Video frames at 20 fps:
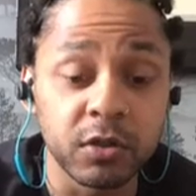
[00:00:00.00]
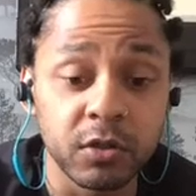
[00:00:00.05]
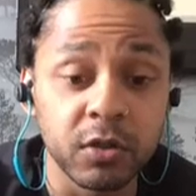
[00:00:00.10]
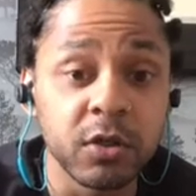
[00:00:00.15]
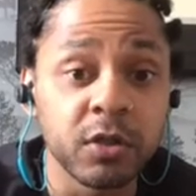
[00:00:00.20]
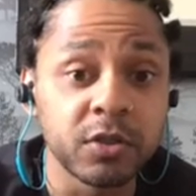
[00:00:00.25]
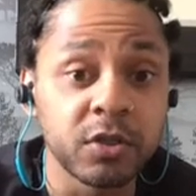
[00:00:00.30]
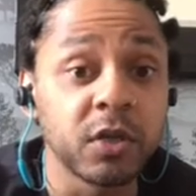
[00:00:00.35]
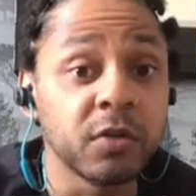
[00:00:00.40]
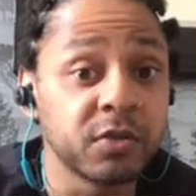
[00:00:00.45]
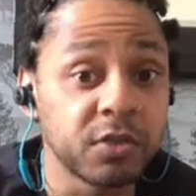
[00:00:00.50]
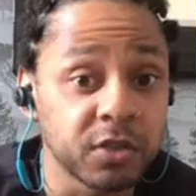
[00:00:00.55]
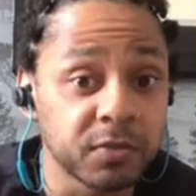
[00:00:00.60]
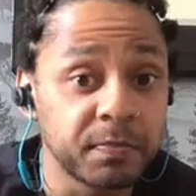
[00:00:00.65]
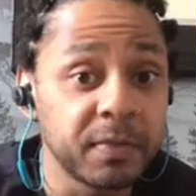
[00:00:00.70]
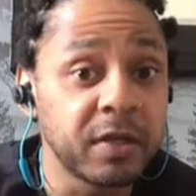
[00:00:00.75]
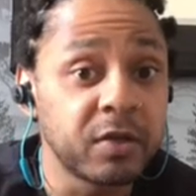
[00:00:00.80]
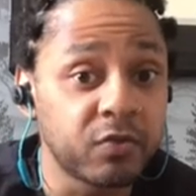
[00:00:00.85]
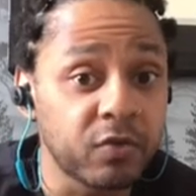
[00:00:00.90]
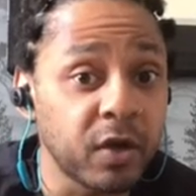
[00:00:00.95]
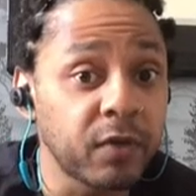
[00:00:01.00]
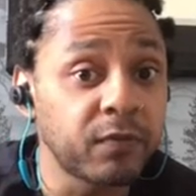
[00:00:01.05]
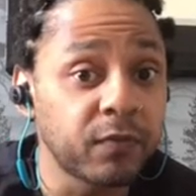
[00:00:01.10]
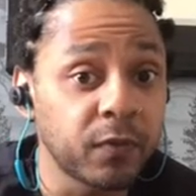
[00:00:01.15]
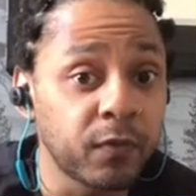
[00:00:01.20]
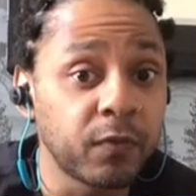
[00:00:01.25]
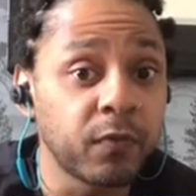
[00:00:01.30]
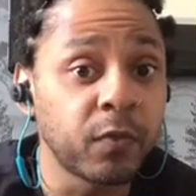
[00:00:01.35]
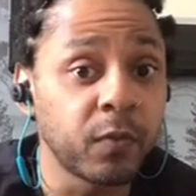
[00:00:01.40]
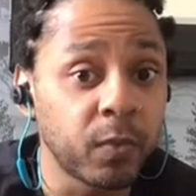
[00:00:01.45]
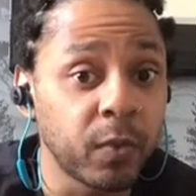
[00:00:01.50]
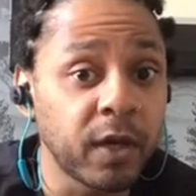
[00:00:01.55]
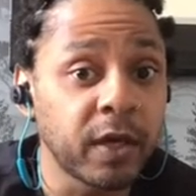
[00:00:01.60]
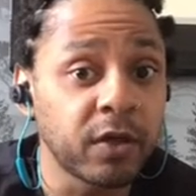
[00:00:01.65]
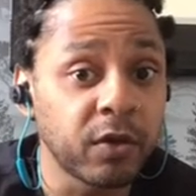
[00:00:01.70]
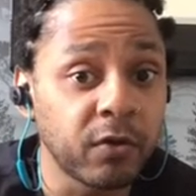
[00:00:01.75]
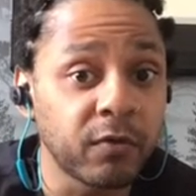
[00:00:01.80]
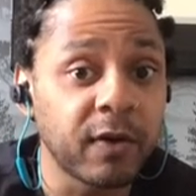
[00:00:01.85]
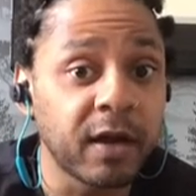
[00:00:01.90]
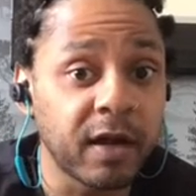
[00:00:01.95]
So just be grateful for where
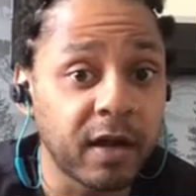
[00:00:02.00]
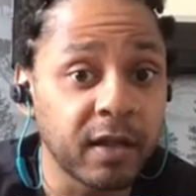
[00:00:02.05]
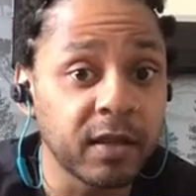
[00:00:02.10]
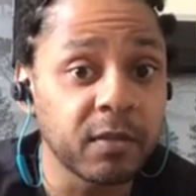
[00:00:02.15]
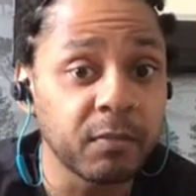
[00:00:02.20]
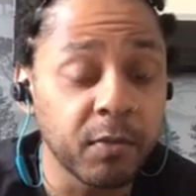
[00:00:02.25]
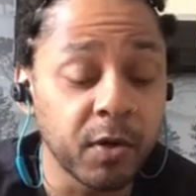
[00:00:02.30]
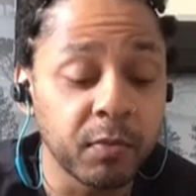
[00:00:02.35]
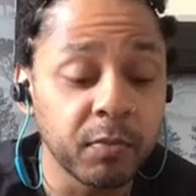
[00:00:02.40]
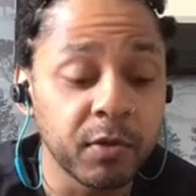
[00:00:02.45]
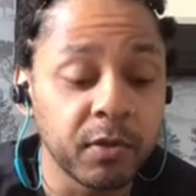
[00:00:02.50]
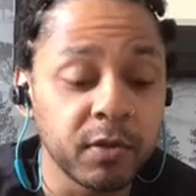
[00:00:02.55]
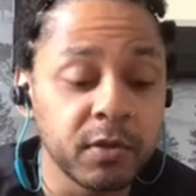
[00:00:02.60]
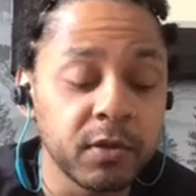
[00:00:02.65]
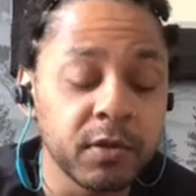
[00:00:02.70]
you're at the moment.